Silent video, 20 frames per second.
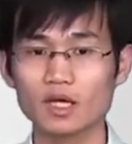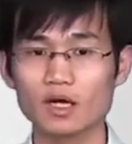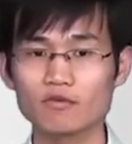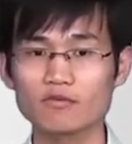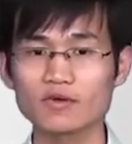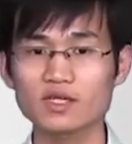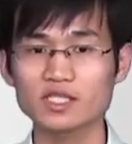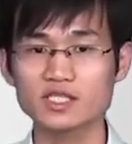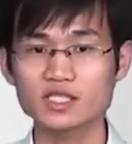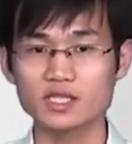
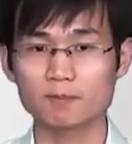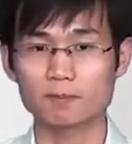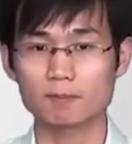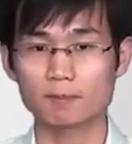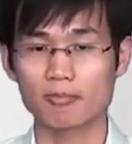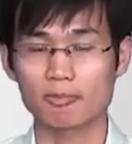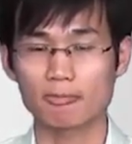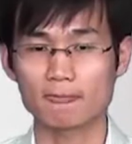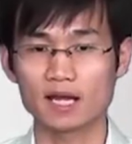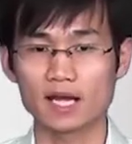First,
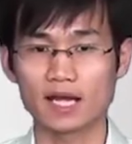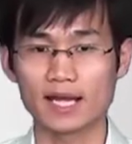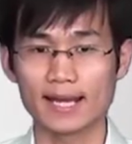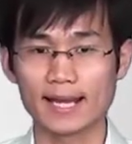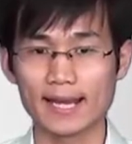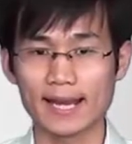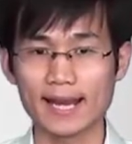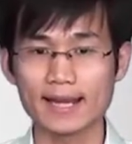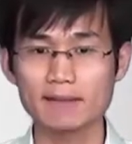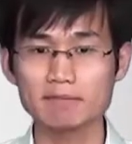
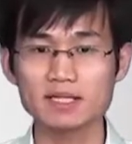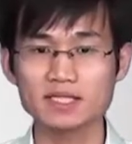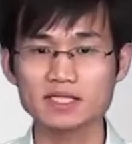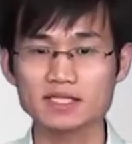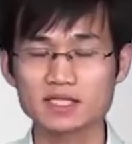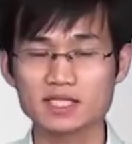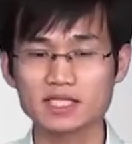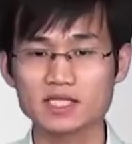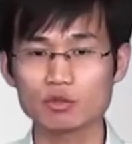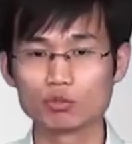
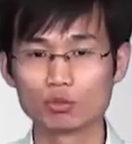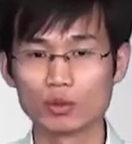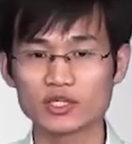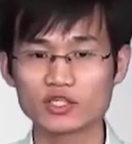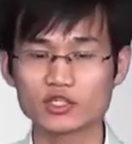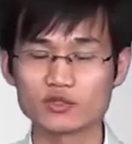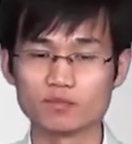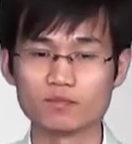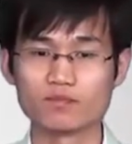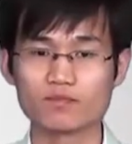MST
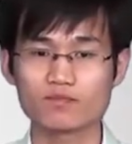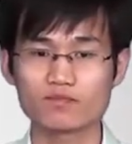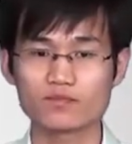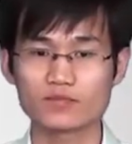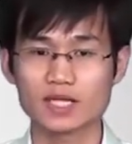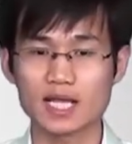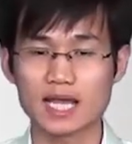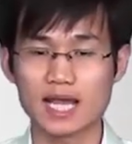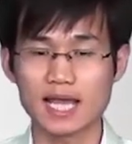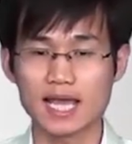region.
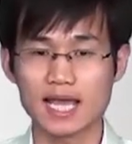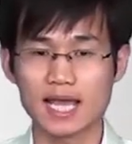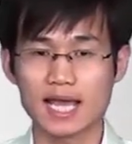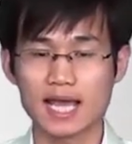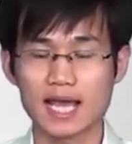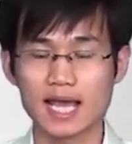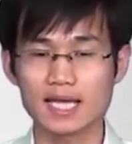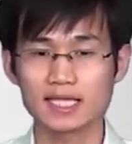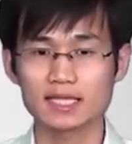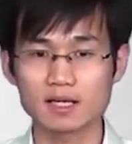
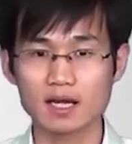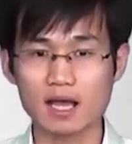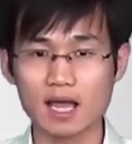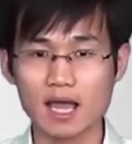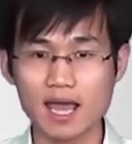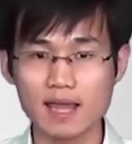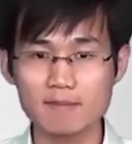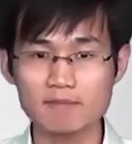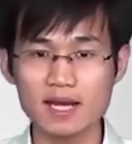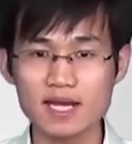An
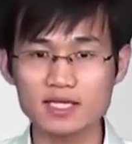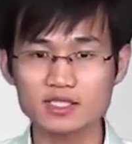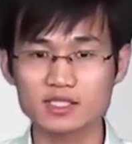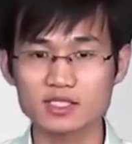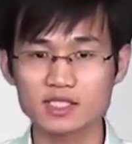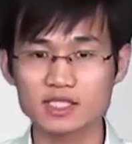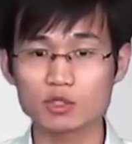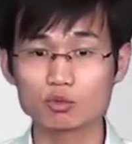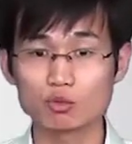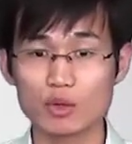
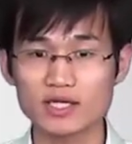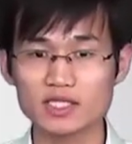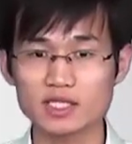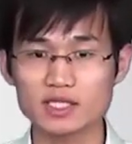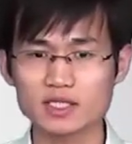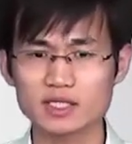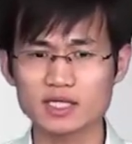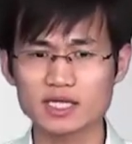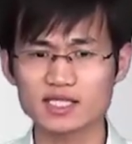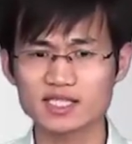MST
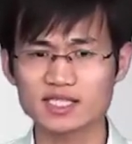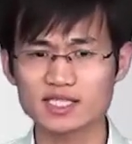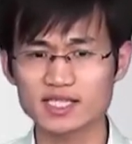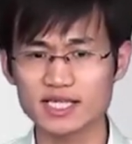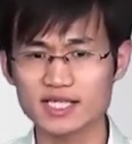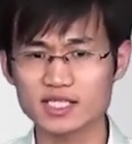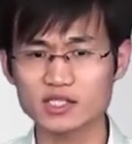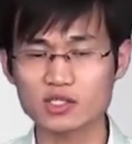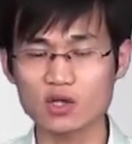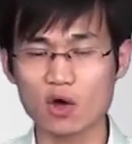region
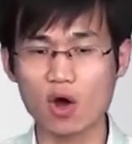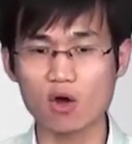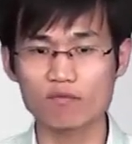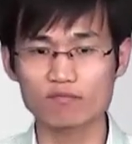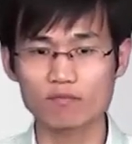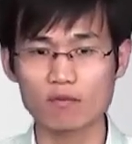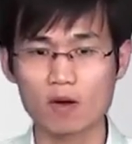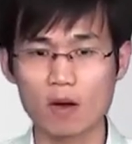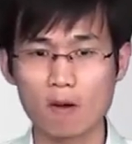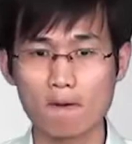consists of
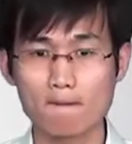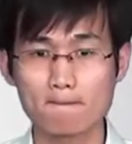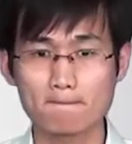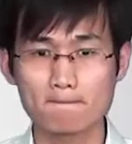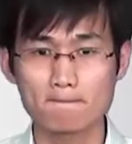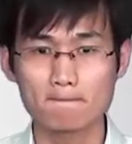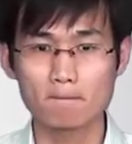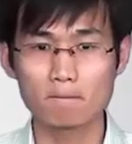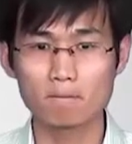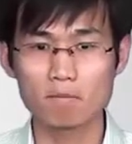
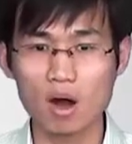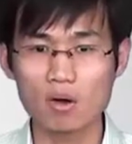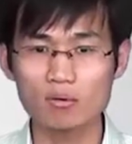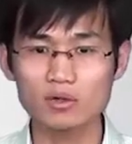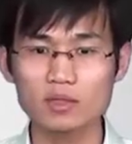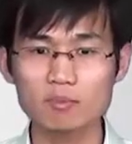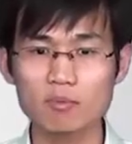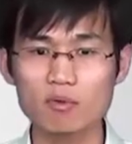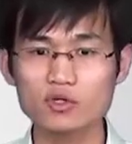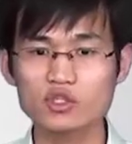
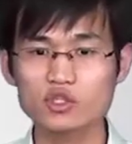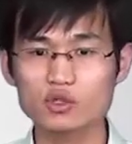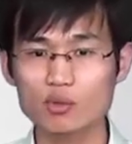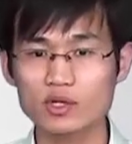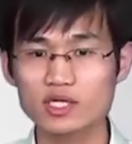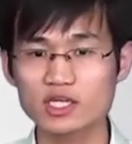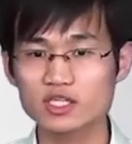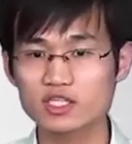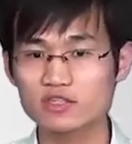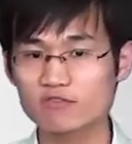multiple
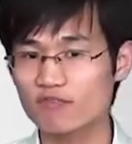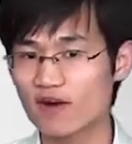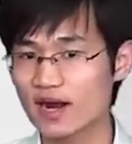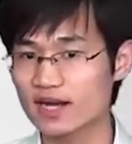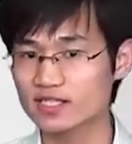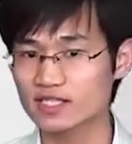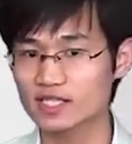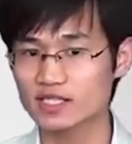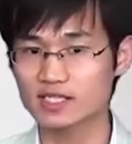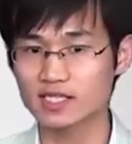switching
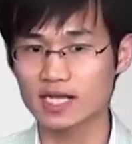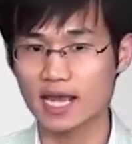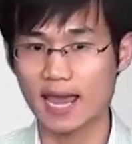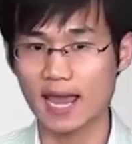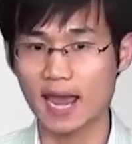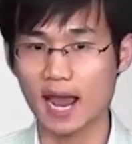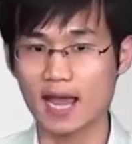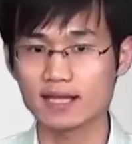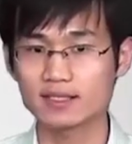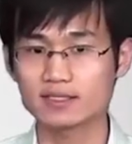devices
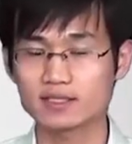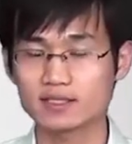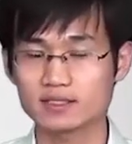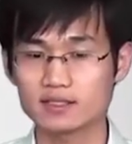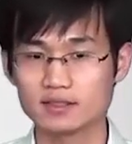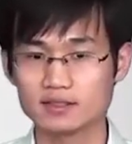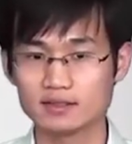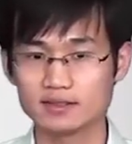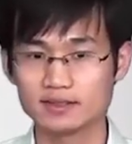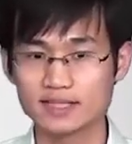and
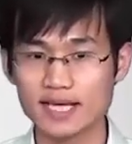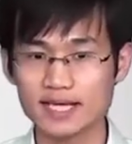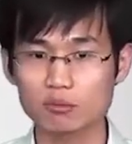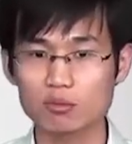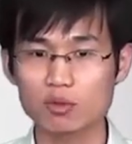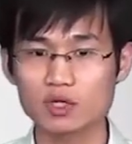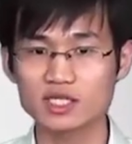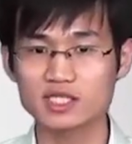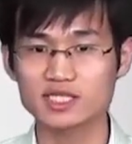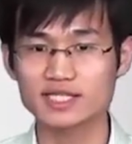
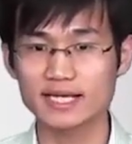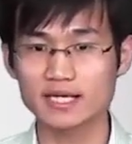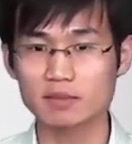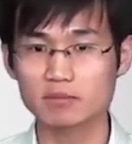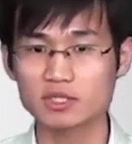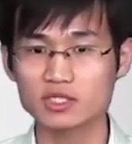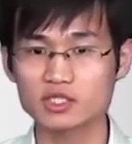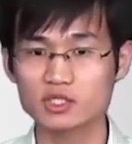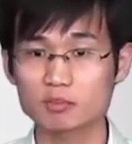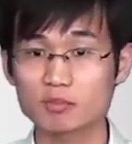network
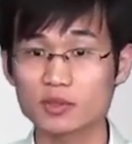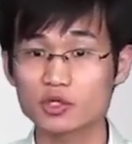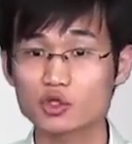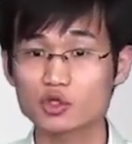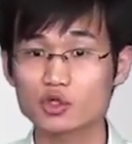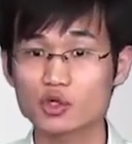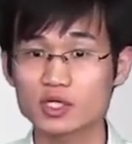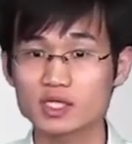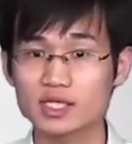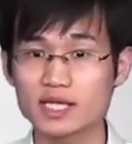segments
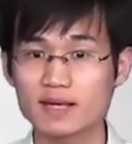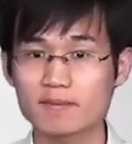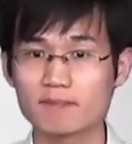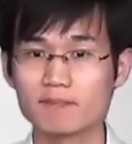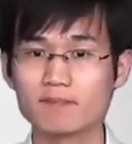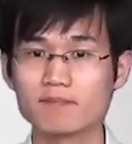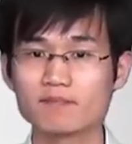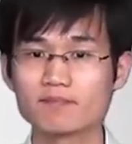between them.